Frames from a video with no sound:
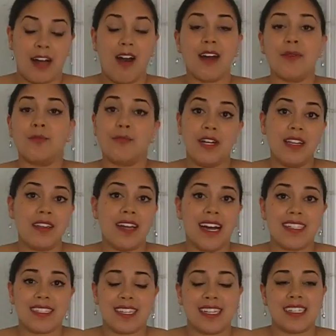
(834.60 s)
Autumn
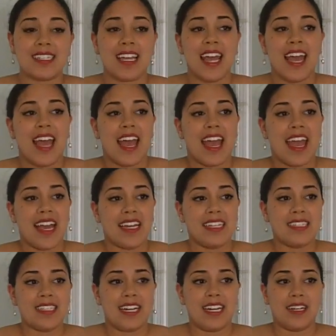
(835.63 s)
realized this
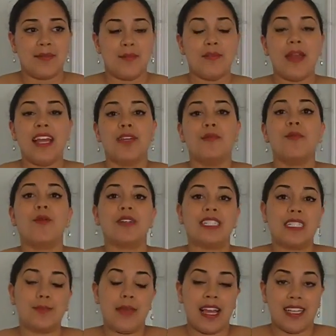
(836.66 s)
and made more
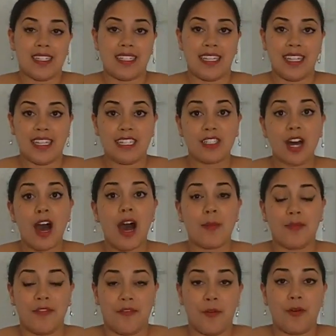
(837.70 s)
space in the
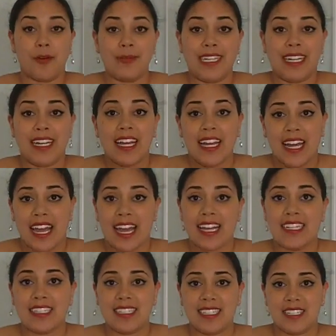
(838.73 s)
top for me,
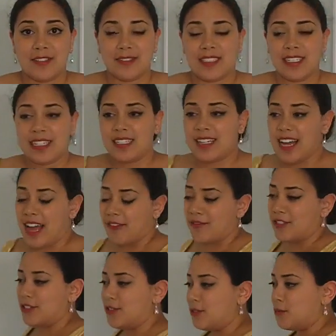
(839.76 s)
and didn't
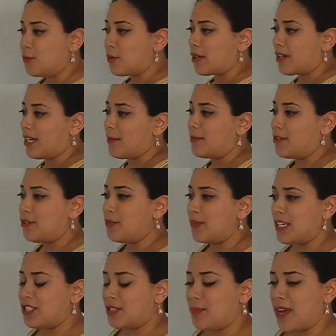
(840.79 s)
have to worry too
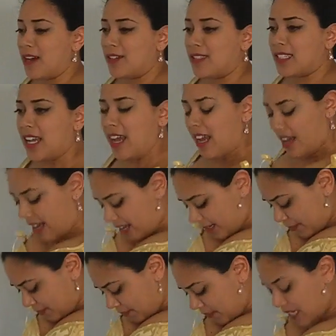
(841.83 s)
much about
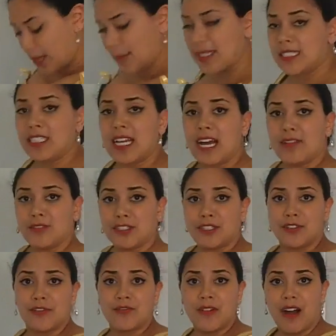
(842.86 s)
coming down
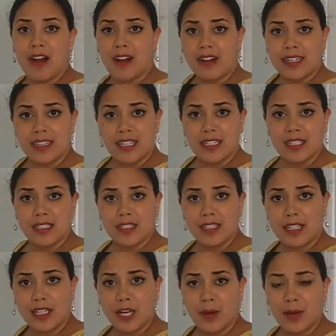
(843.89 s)
too far in the